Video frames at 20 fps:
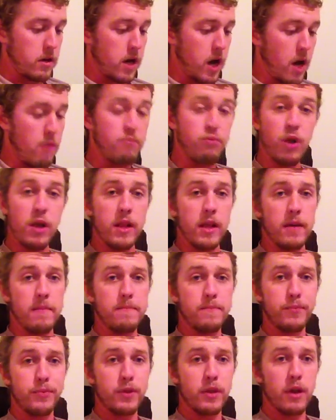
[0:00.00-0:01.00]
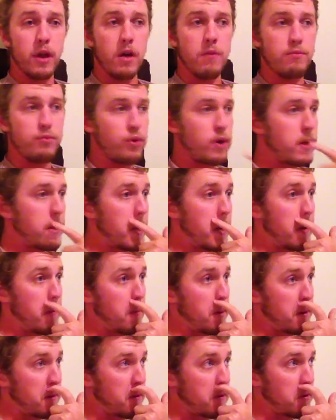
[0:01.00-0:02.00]
Umbrella.
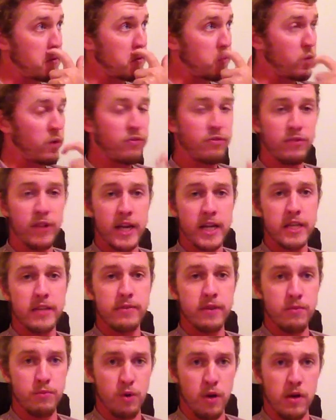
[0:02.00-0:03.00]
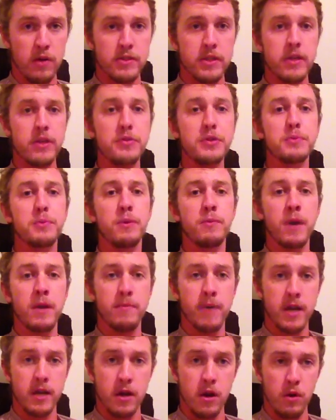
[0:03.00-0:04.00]
One of those reflective umbrellas that used to be made
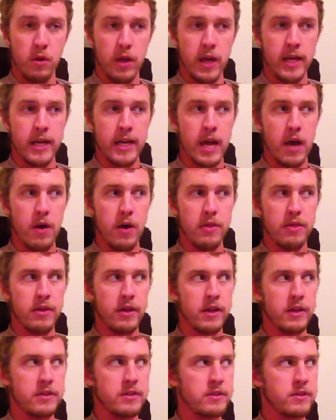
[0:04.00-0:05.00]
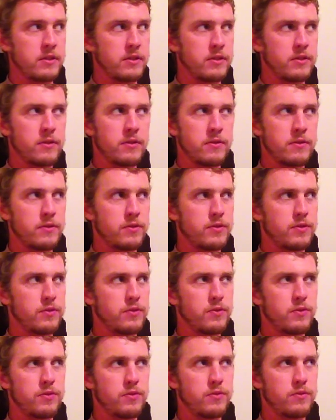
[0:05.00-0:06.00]
by Go Light. Now I think
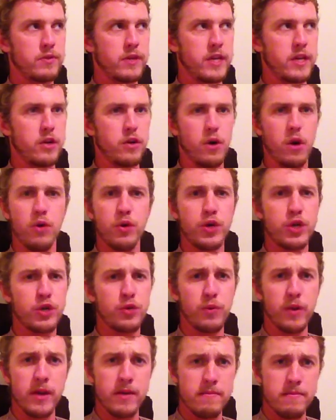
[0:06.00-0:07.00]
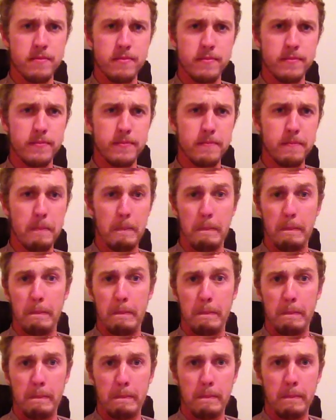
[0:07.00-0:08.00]
it's Euroschwim.
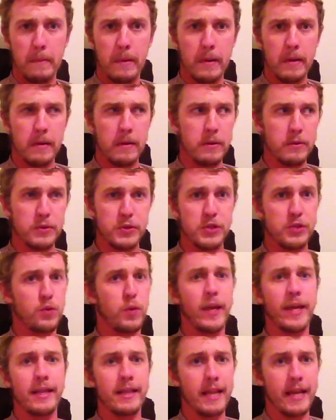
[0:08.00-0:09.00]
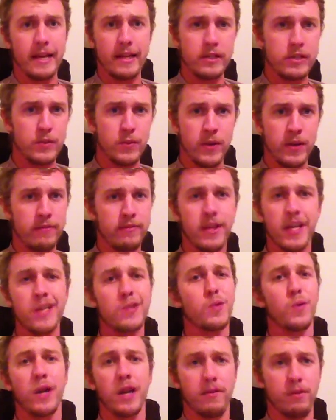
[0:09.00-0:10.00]
I don't know, swing light, swing
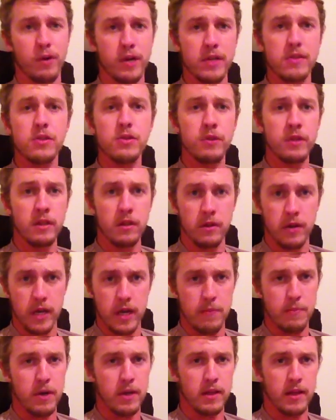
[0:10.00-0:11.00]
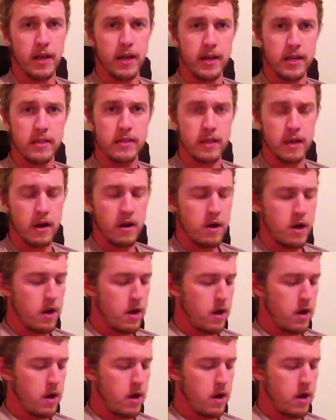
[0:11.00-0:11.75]
flex, whatever it is. You can look it up online. It's there.